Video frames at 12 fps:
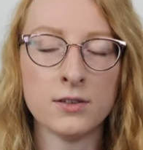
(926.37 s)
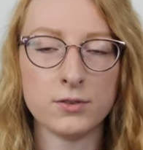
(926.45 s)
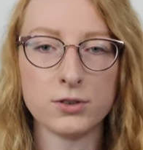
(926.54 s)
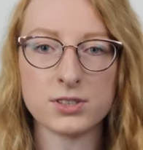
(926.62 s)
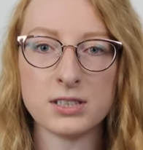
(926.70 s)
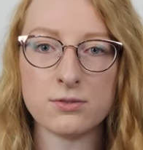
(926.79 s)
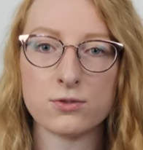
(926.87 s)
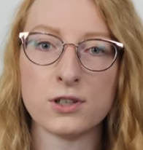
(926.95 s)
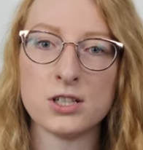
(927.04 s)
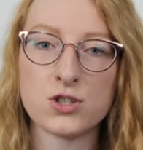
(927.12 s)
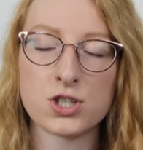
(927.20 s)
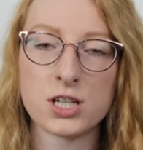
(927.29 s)
if you see
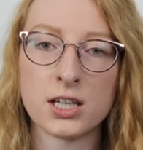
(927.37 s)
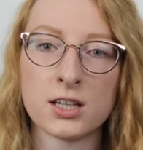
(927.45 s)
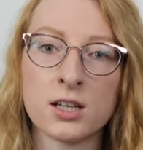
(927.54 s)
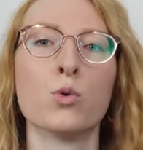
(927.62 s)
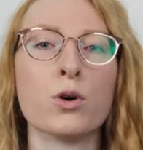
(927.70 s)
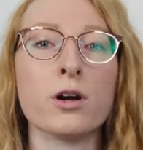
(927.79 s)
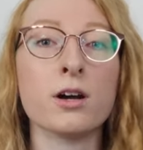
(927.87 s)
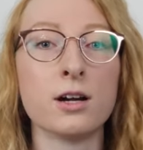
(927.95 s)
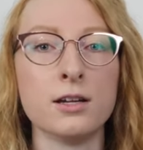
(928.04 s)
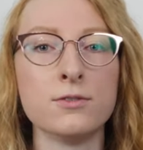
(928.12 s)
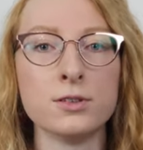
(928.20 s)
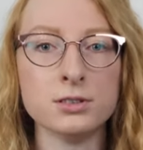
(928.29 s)
fringing, or
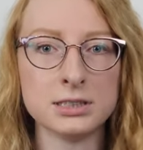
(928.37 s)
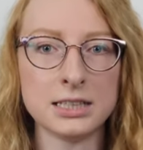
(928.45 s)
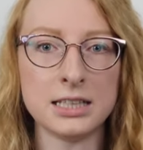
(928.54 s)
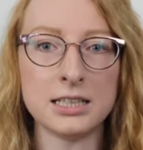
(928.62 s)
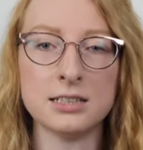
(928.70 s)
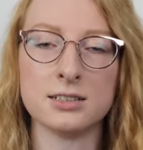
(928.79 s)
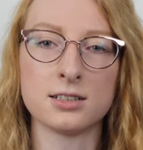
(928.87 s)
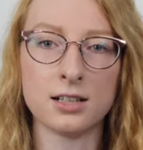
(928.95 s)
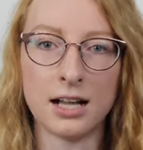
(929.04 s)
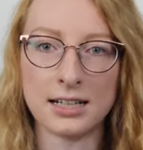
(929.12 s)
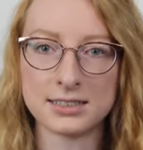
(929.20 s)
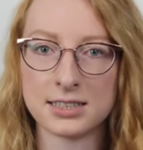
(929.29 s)
if you see
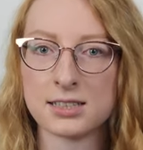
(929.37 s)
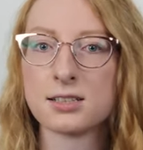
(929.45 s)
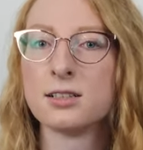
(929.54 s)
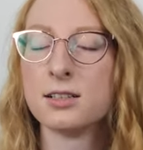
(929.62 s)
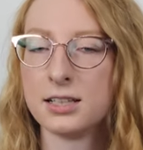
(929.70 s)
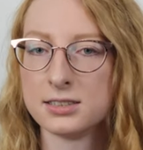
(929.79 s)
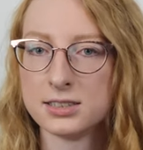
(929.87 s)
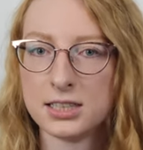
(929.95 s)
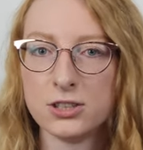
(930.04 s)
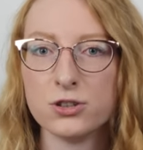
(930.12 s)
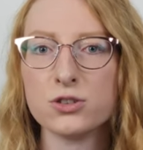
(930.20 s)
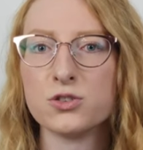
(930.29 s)
classic like
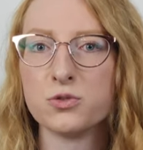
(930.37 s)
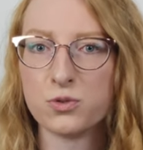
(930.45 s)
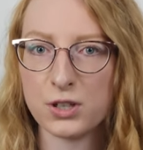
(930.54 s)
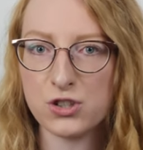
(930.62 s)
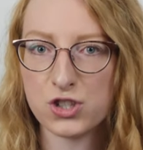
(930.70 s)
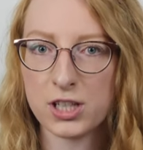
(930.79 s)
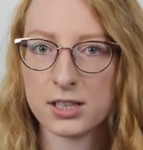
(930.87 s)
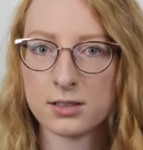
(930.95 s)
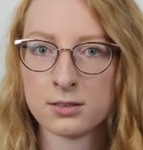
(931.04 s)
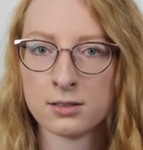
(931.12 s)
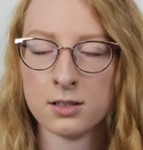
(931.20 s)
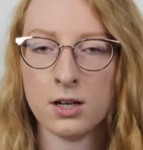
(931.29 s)
tiered fringing,